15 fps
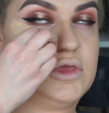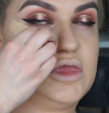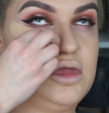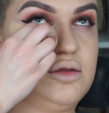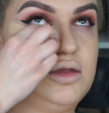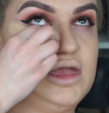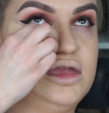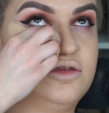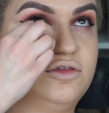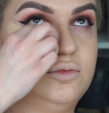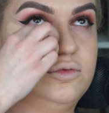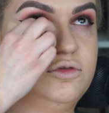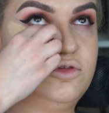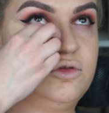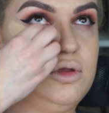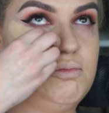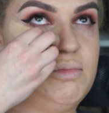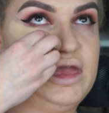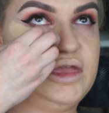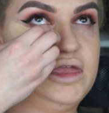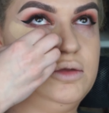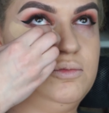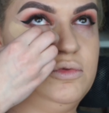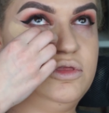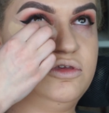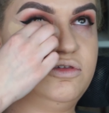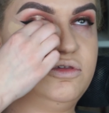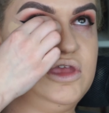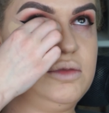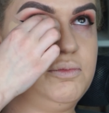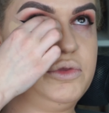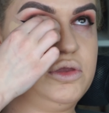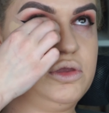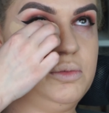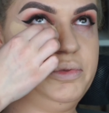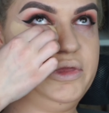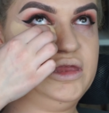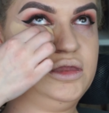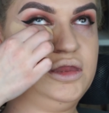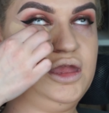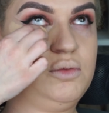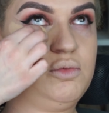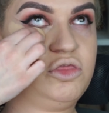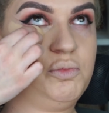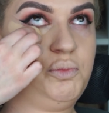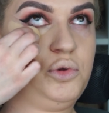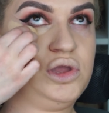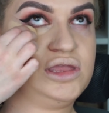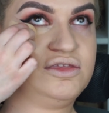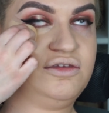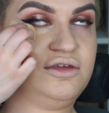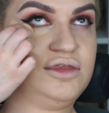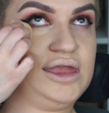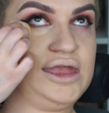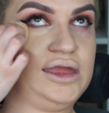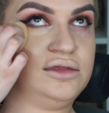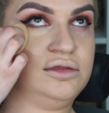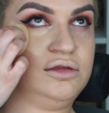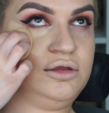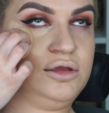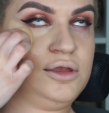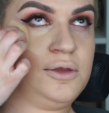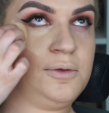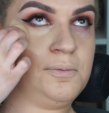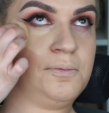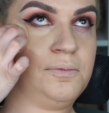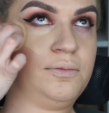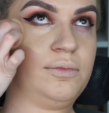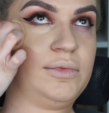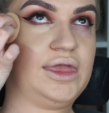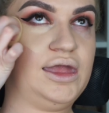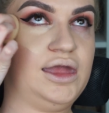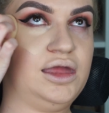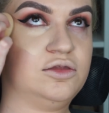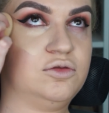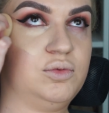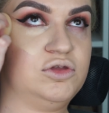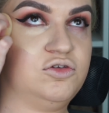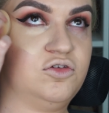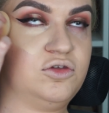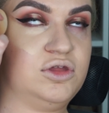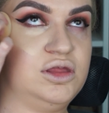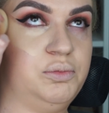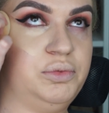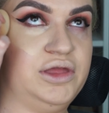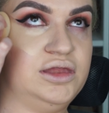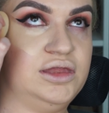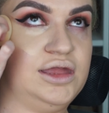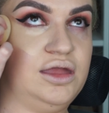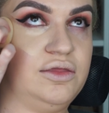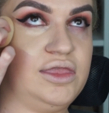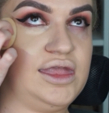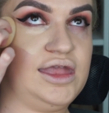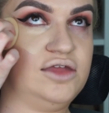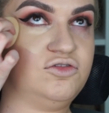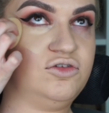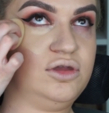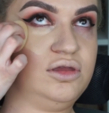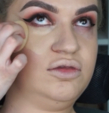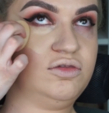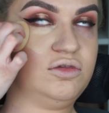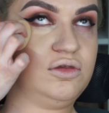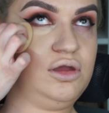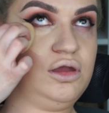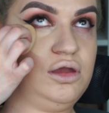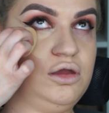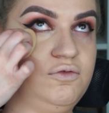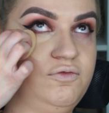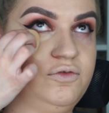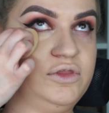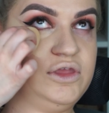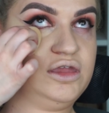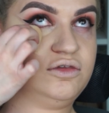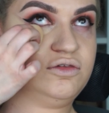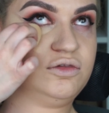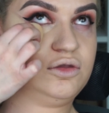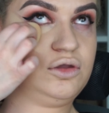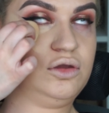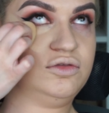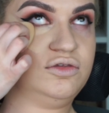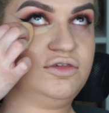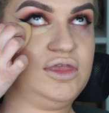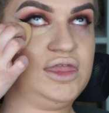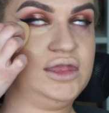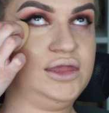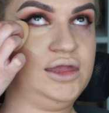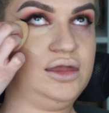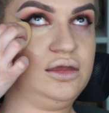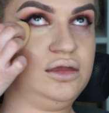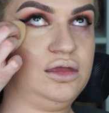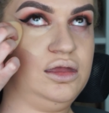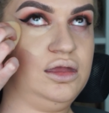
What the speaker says: Okay, so we're just going back in with the same beauty blender with the pointed end, and we're just going to blend out the edges of this concealer.